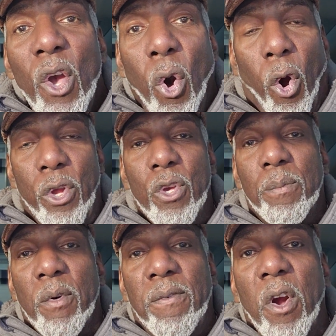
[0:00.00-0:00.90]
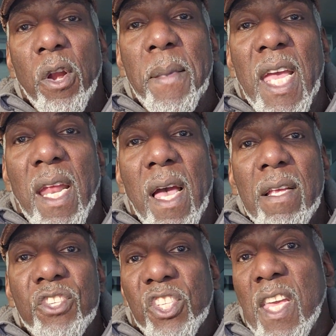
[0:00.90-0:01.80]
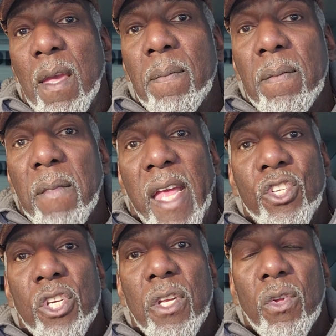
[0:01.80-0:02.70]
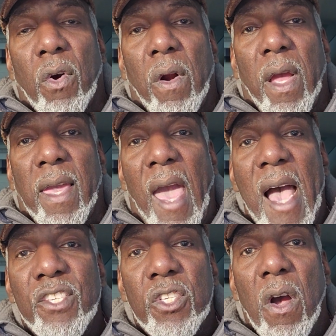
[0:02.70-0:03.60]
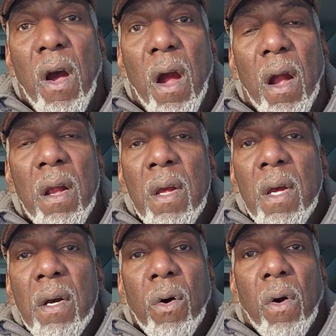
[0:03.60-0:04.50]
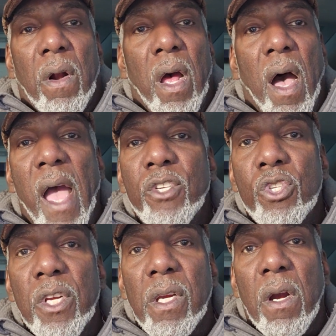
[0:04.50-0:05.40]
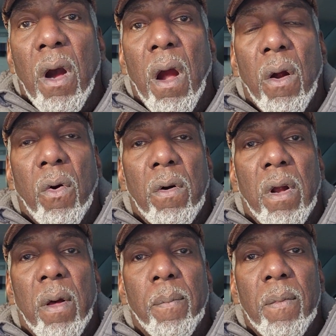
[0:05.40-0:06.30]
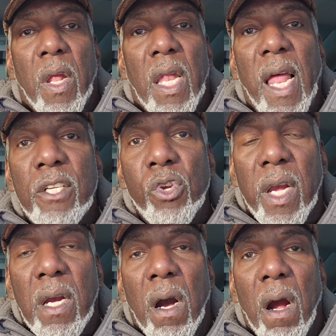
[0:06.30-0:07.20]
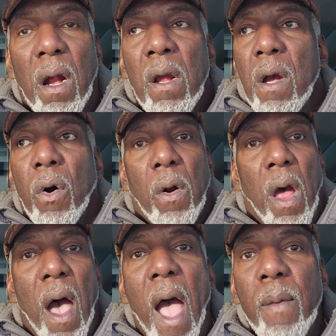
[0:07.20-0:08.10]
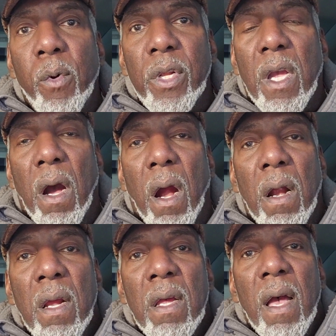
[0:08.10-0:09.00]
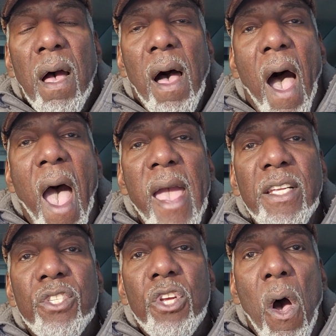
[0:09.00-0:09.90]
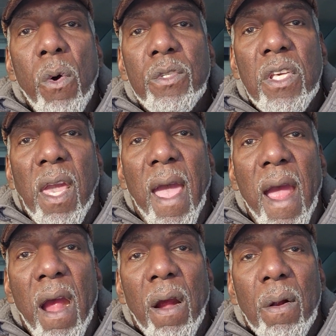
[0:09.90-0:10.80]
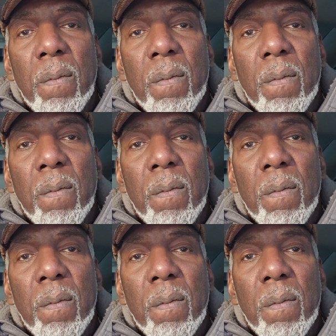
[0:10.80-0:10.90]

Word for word: Or you'd prefer to be in a steam engine or a gas car or a hydrogen car or an electric car or a hybrid car. I don't care.